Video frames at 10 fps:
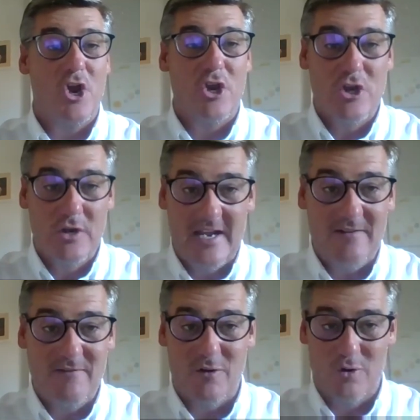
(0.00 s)
you
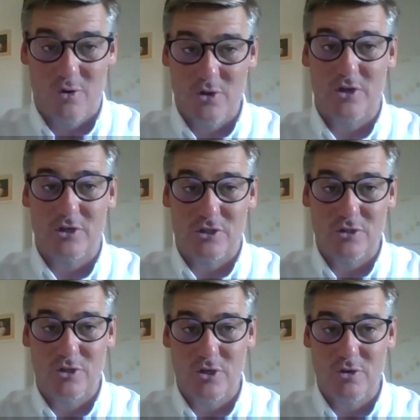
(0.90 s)
leave your lawyer to
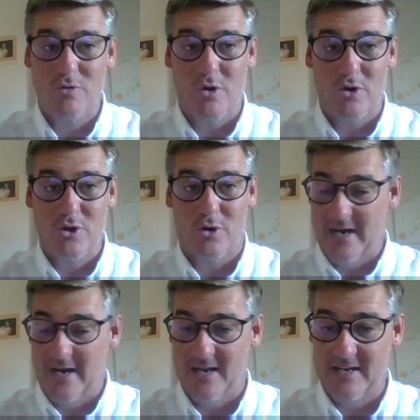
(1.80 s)
do your
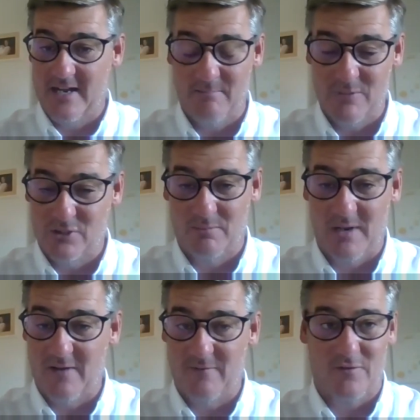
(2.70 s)
NI number, to
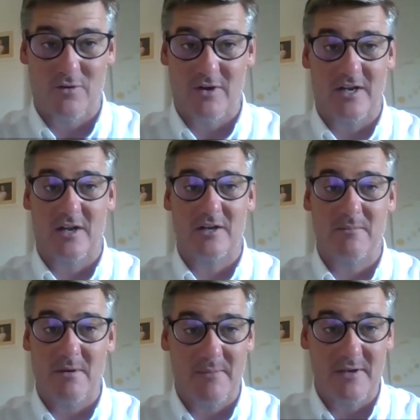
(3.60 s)
apply for your NI
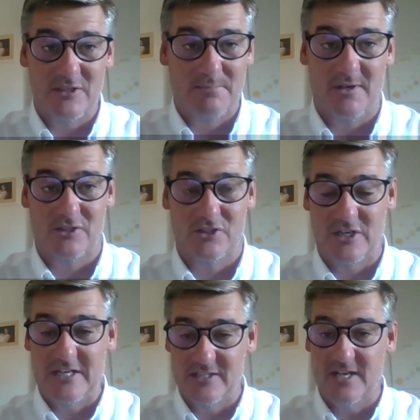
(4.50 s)
number, but it's much
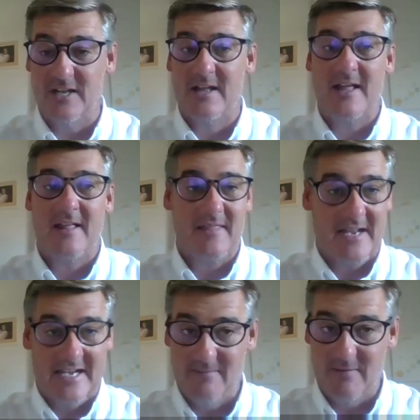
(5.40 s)
easier
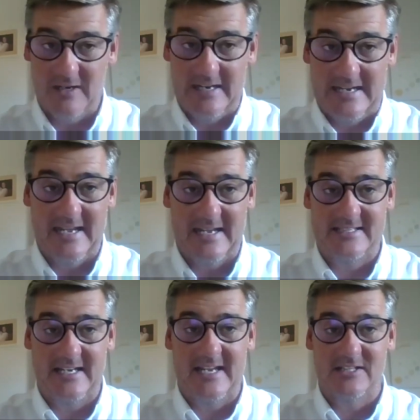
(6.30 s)
than even
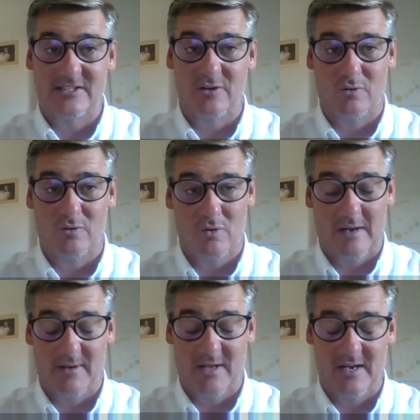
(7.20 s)
getting it or
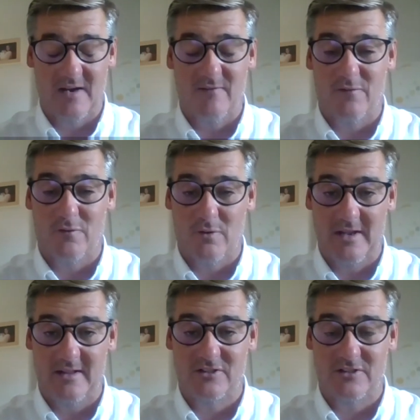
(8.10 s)
applying it
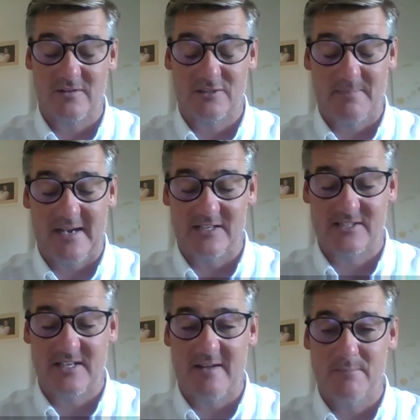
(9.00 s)
into the
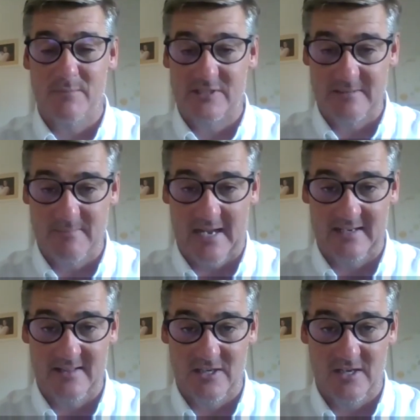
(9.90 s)
Spanish embassy back
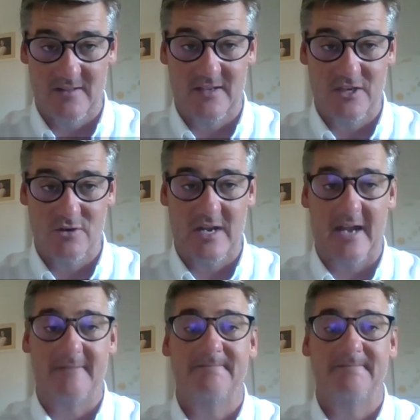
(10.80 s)
in the UK.